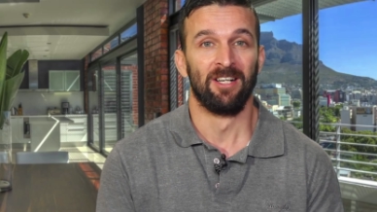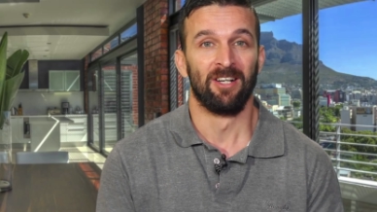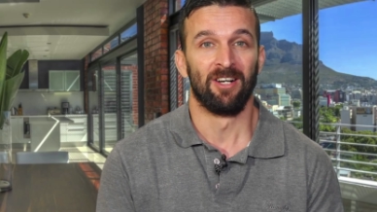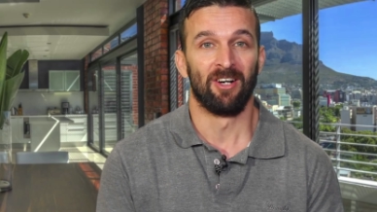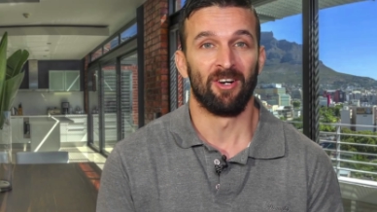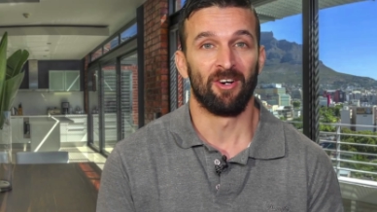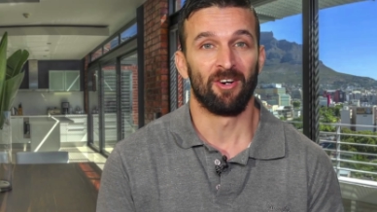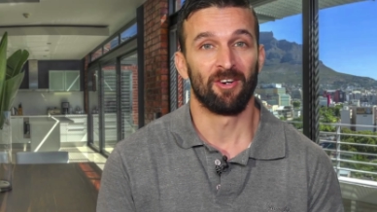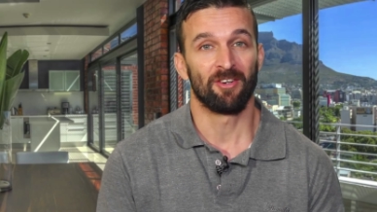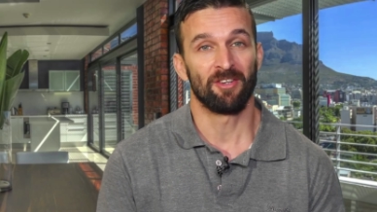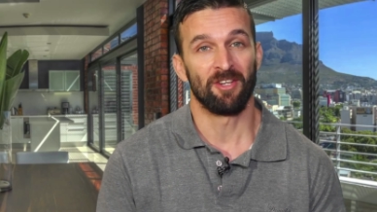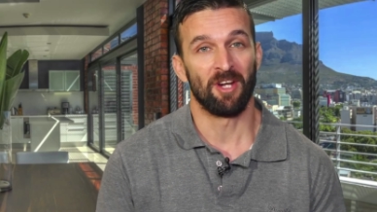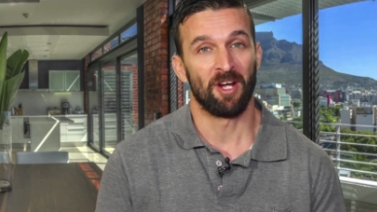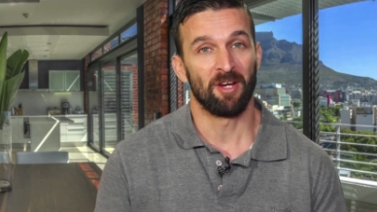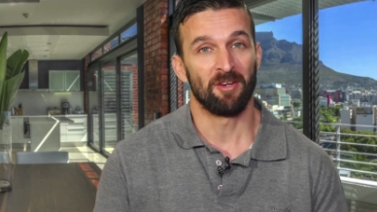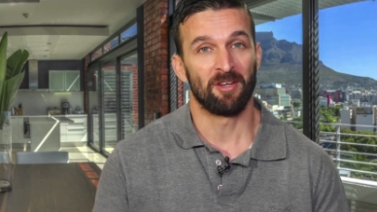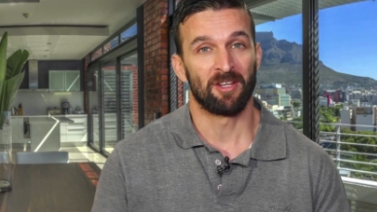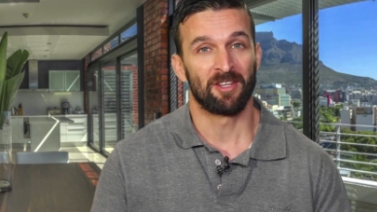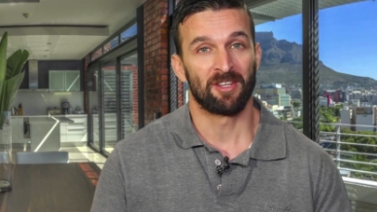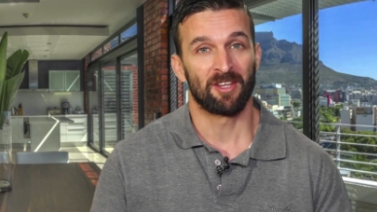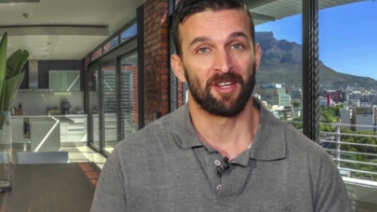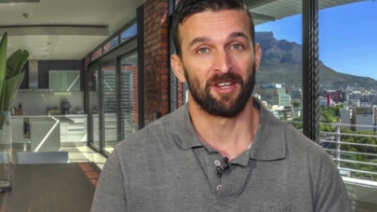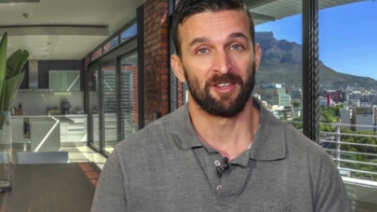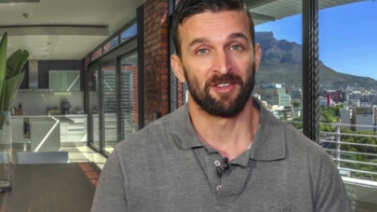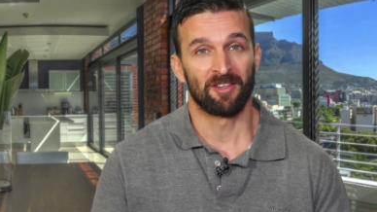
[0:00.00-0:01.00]
are you
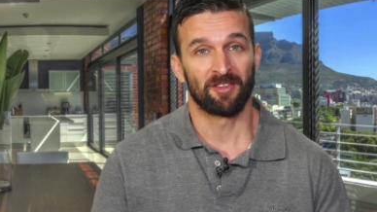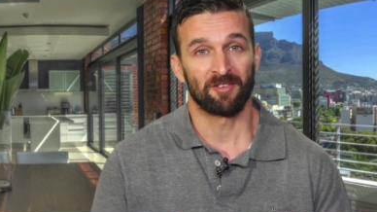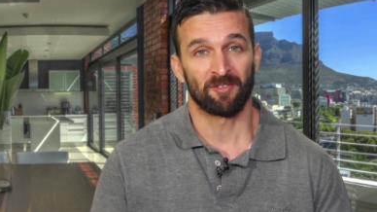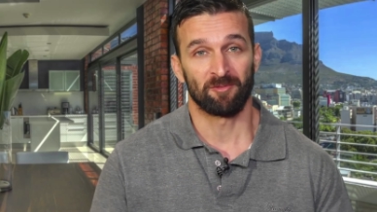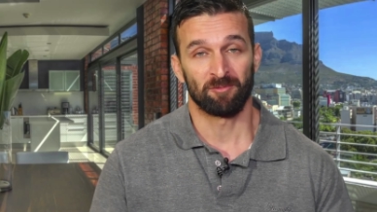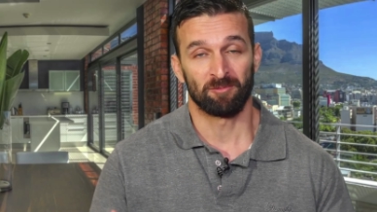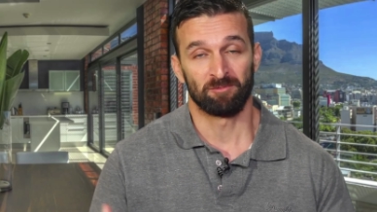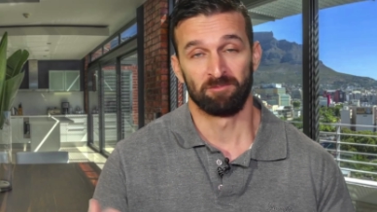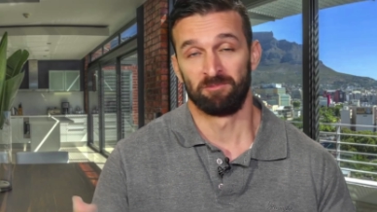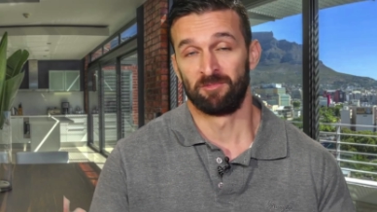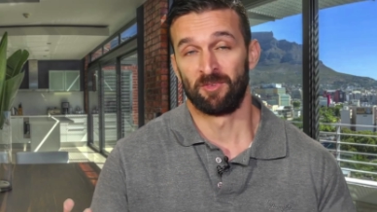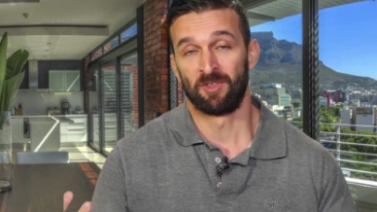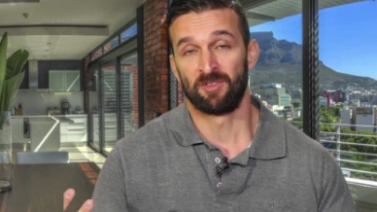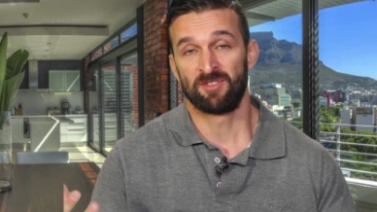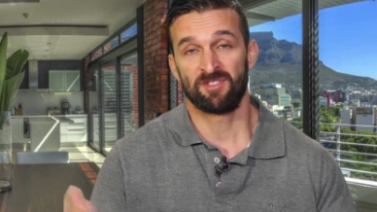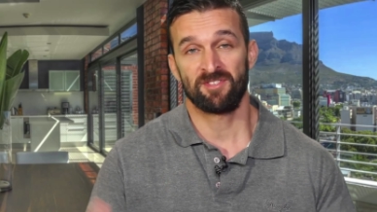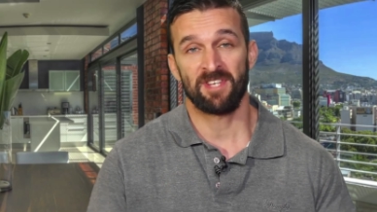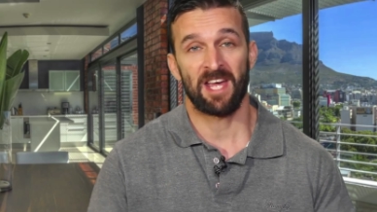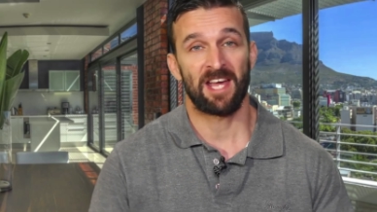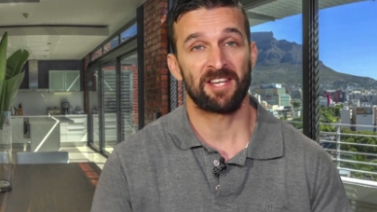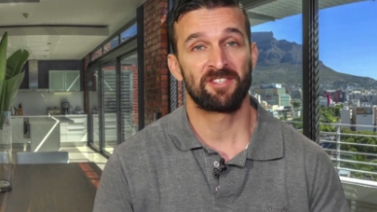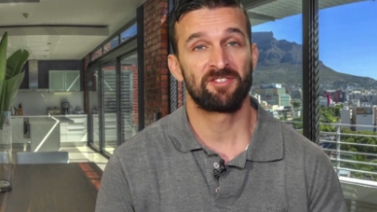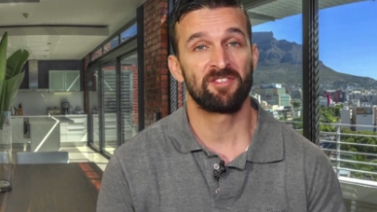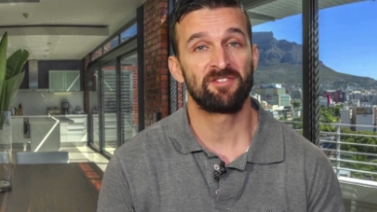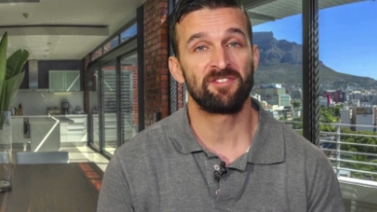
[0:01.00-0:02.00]
know, a, a,
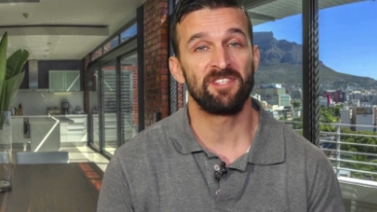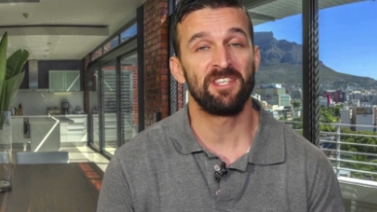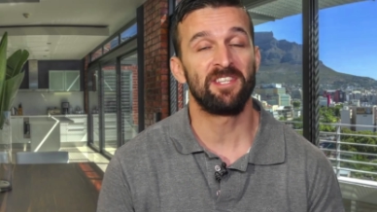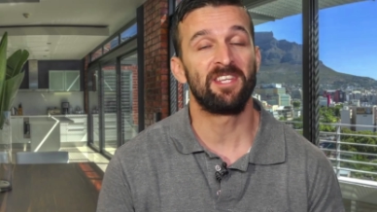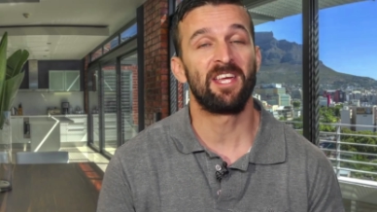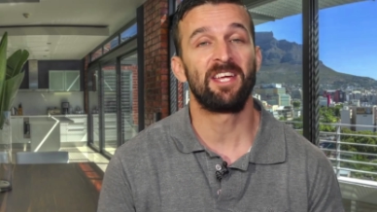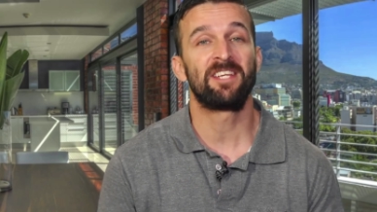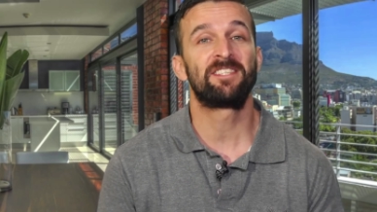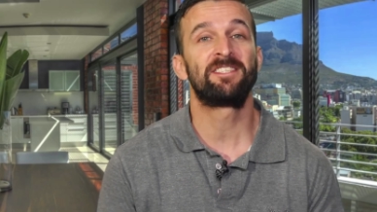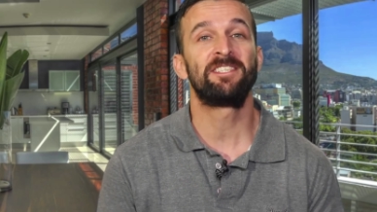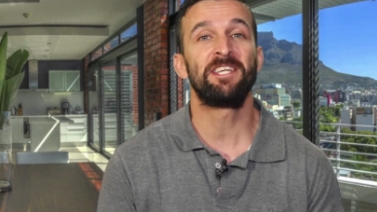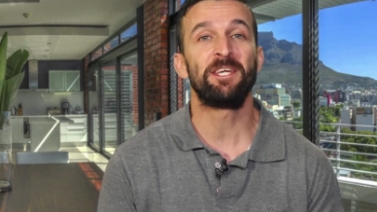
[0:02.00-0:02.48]
sad to see their